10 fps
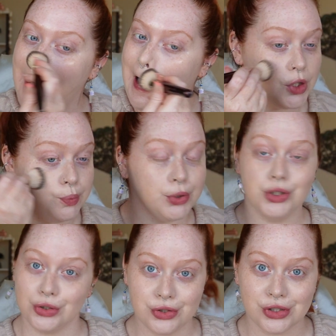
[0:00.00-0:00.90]
the
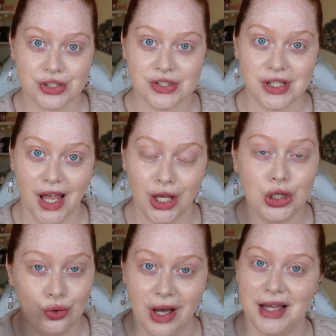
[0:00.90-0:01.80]
producers say
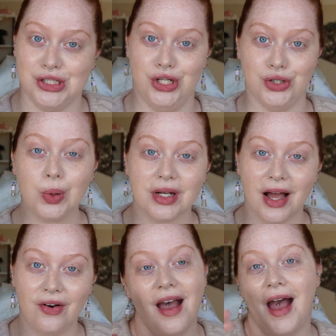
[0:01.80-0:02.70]
you guys can duke it
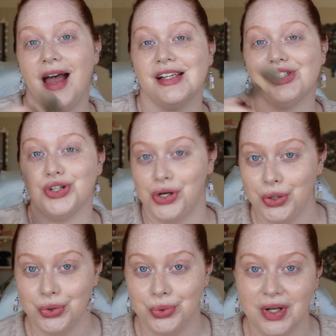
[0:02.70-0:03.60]
out as to who